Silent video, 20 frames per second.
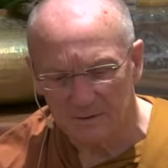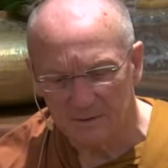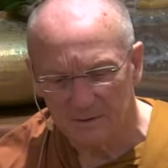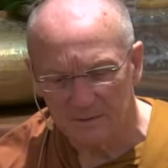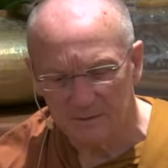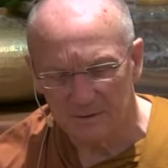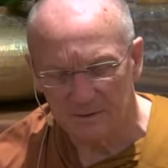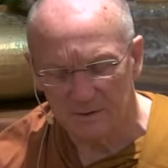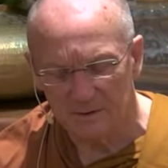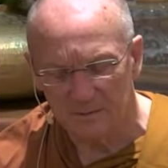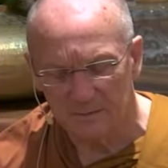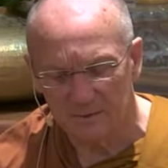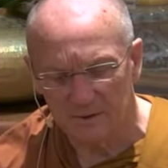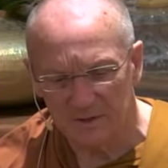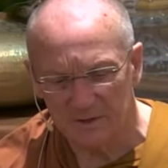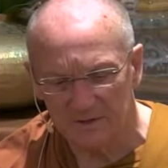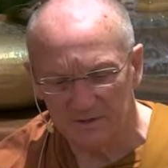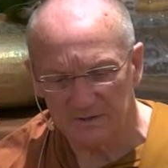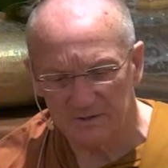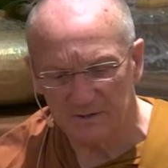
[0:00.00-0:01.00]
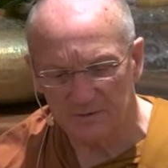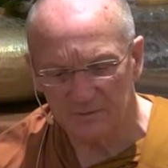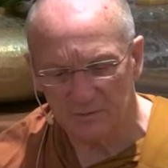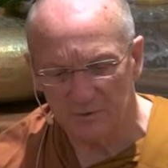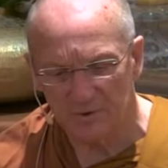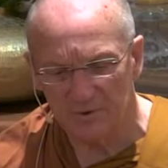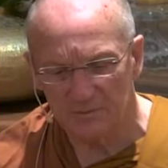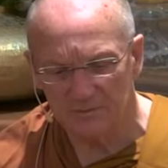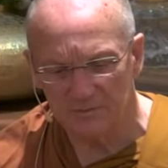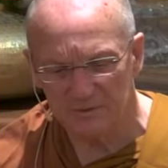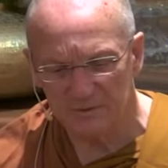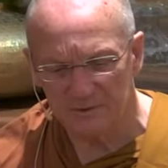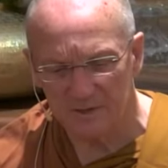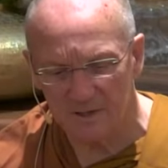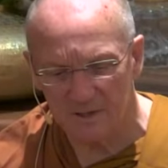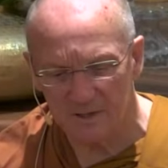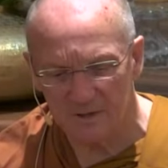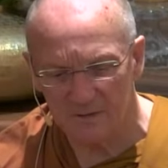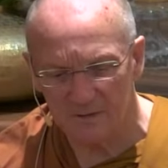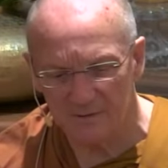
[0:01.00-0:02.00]
there, because he trims
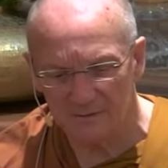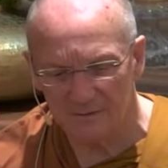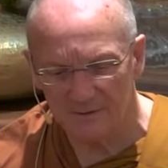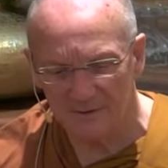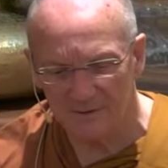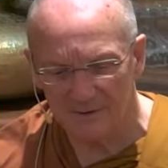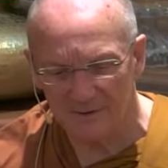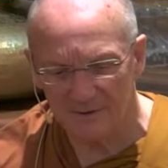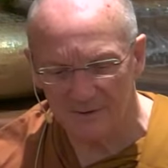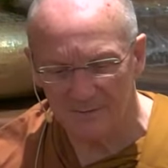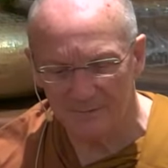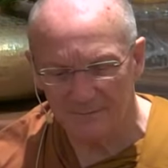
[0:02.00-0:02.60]
down the